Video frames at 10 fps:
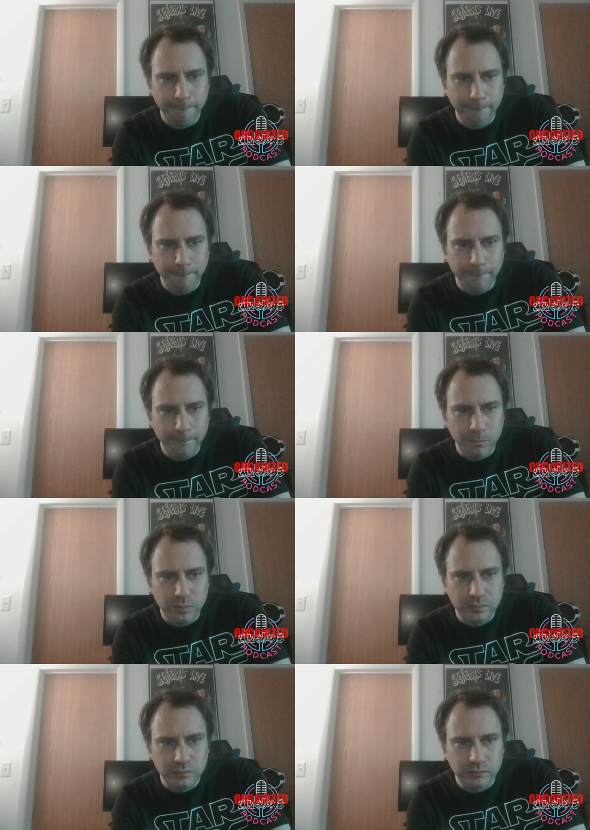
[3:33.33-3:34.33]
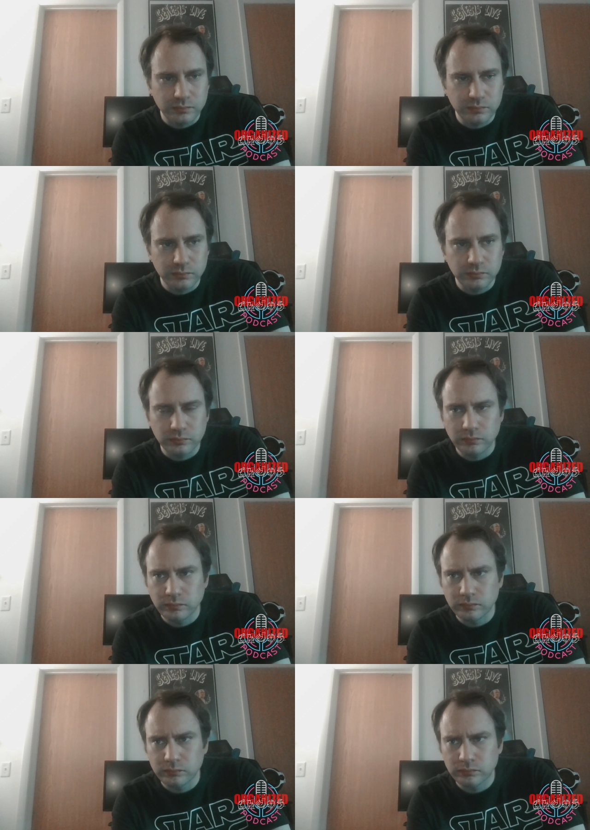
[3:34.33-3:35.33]

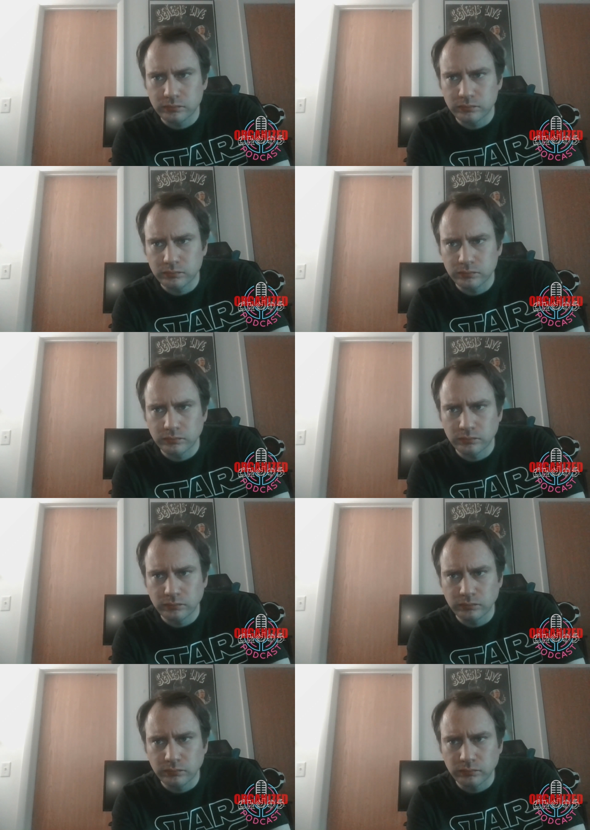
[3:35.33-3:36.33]
(no one is talking)